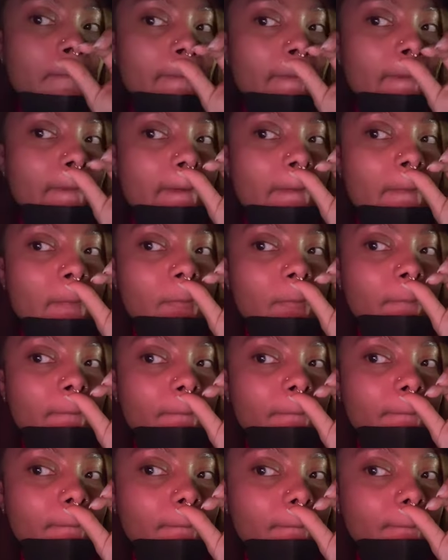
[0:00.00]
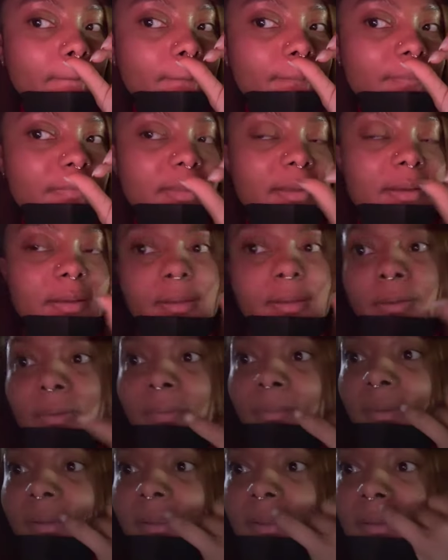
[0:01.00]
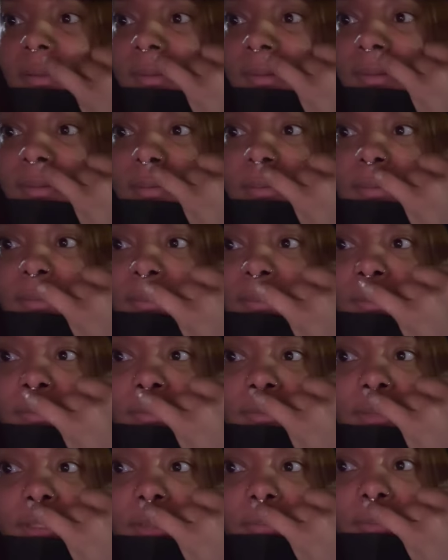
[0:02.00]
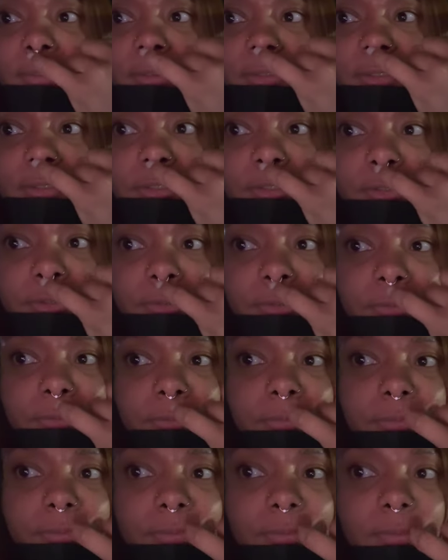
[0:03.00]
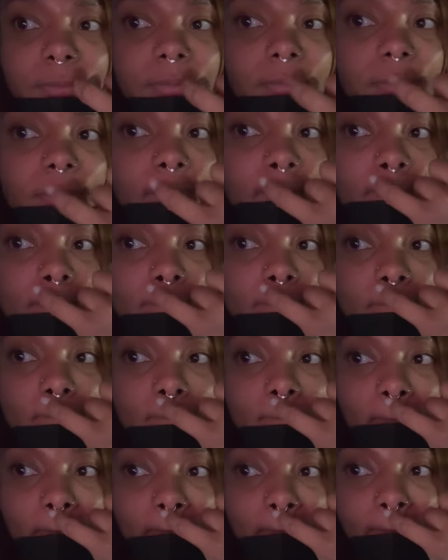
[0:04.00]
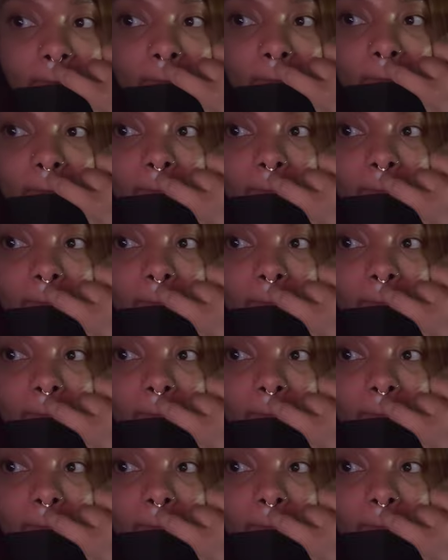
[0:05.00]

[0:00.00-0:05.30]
I hope that don't be no type of issue. But